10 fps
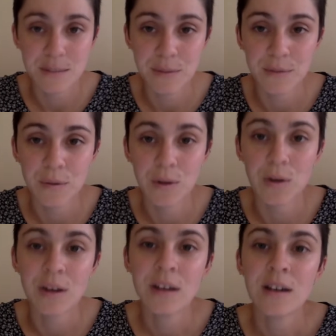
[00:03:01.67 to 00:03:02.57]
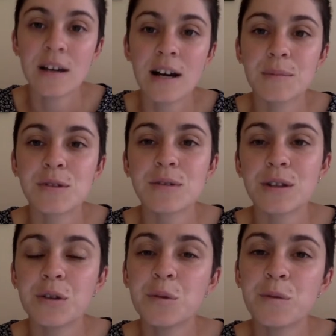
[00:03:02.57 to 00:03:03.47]
before, I'm sure that
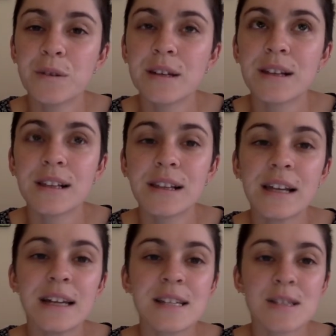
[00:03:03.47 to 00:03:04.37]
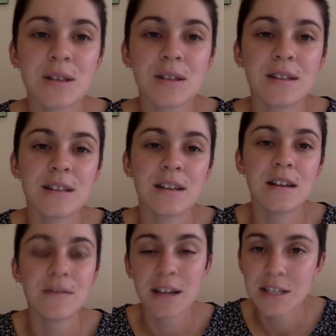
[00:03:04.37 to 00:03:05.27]
you would feel a certain
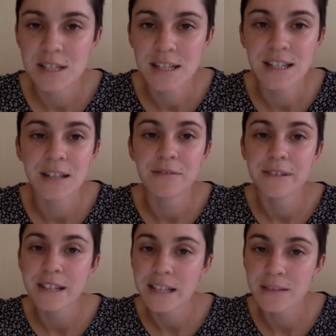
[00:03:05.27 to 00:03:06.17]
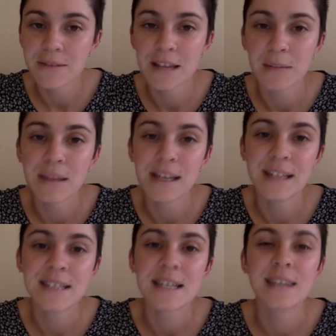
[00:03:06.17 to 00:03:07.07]
affection and affinity for that
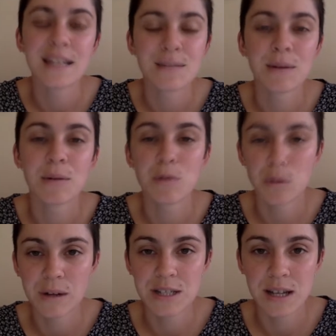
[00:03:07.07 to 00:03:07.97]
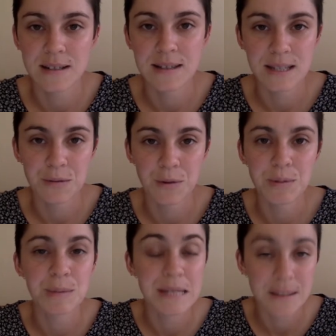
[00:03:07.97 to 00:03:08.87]
place, and that's why we want to reach out to this group
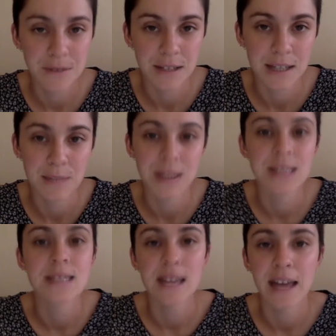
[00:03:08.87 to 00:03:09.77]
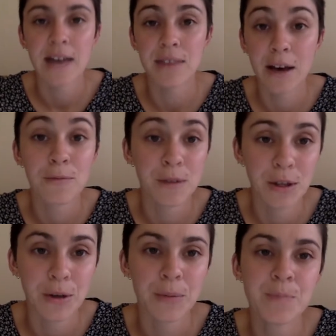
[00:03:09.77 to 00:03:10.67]
specifically, because they have that for you.